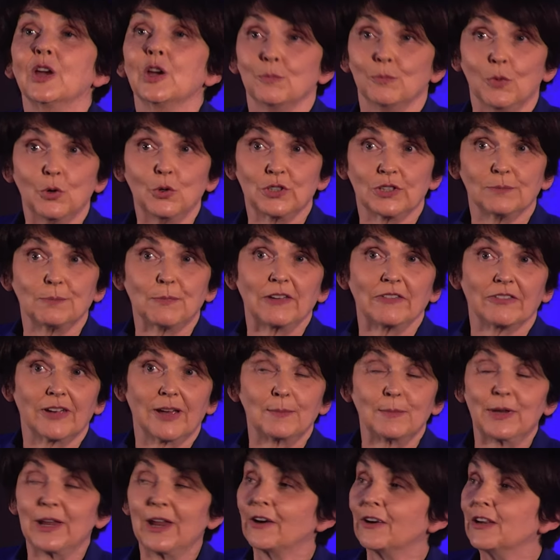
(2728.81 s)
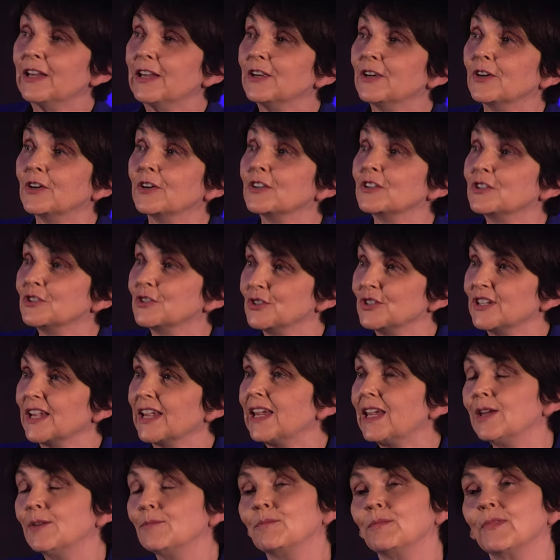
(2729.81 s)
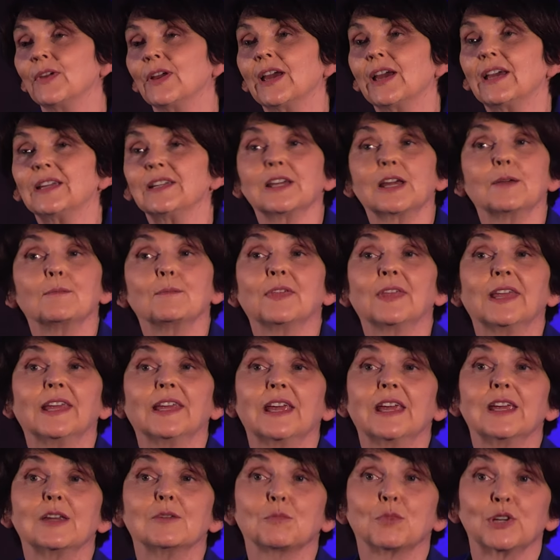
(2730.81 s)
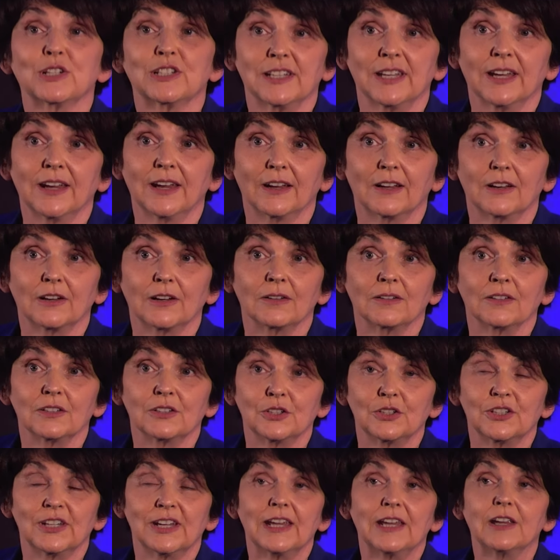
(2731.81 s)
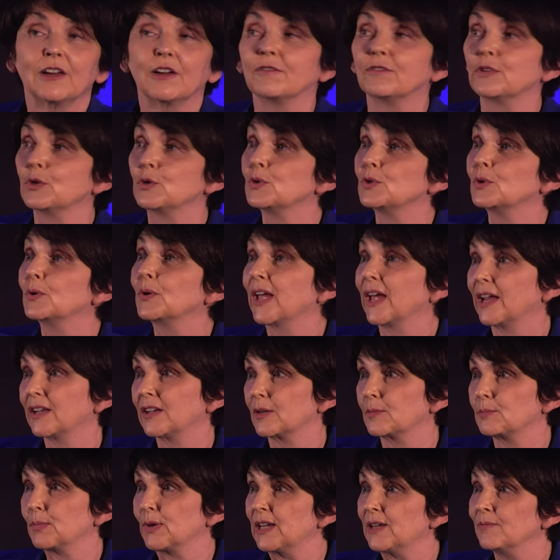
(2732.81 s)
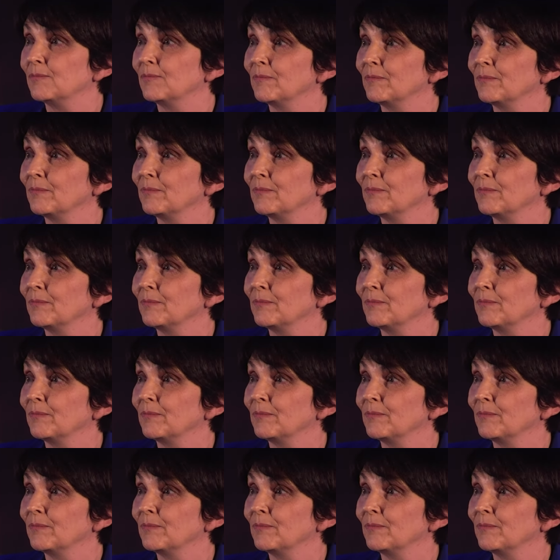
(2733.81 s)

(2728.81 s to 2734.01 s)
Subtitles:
Most of my family are here today, and I'm thinking in particular today of those who cannot be.